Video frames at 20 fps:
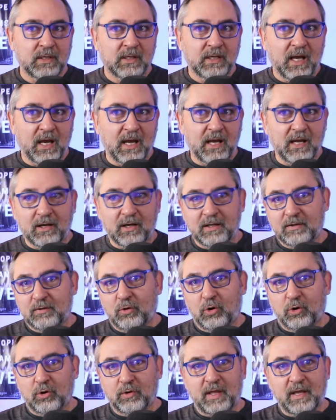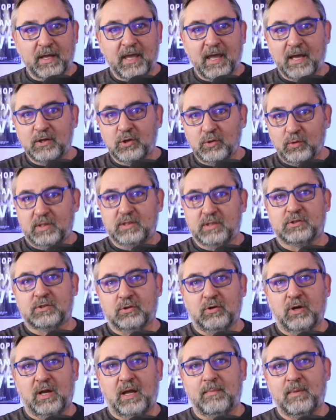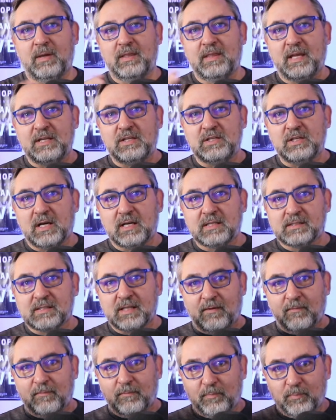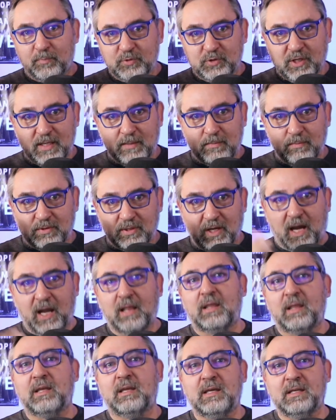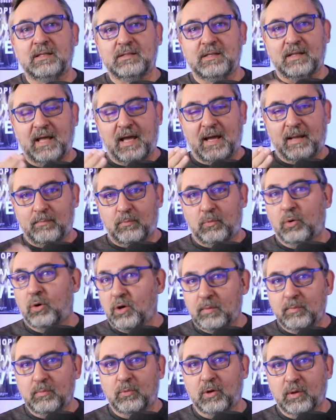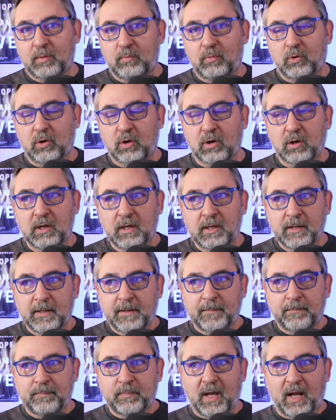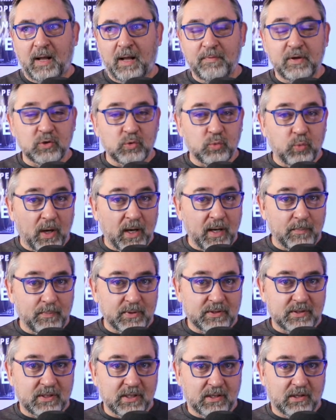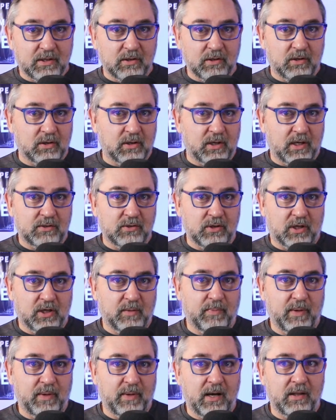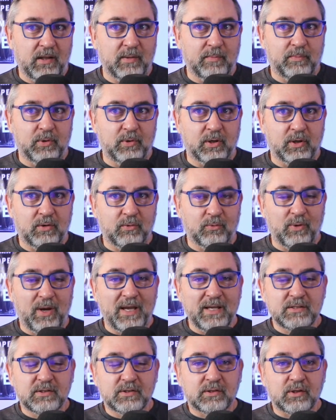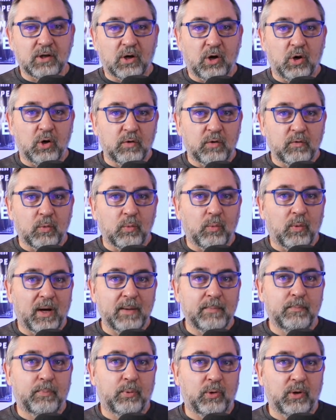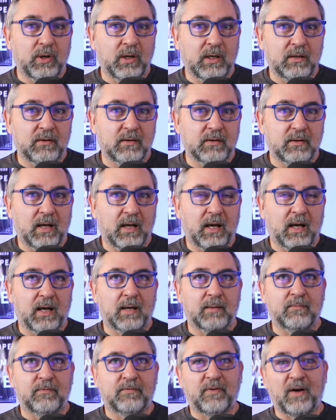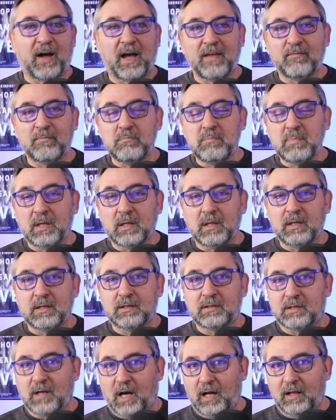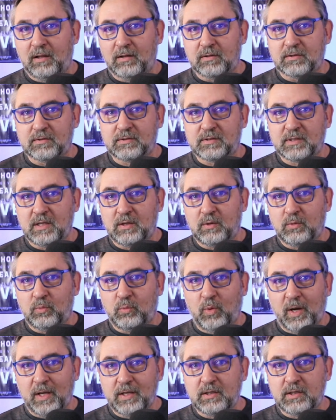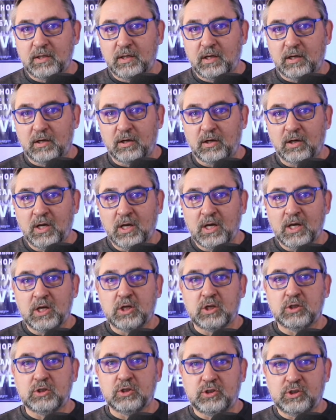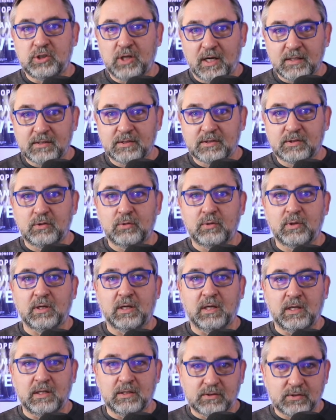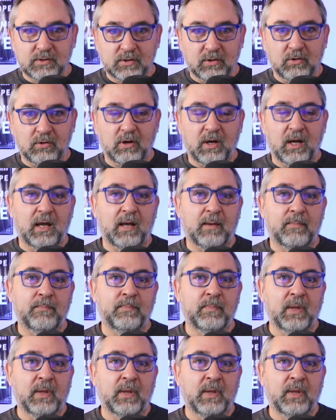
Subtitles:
and or they can do Instagram, and they just keep dialing into that more and more and more. There's one in particular I talk about in the book, raised over $1.5 million in 1 year just doing Instagram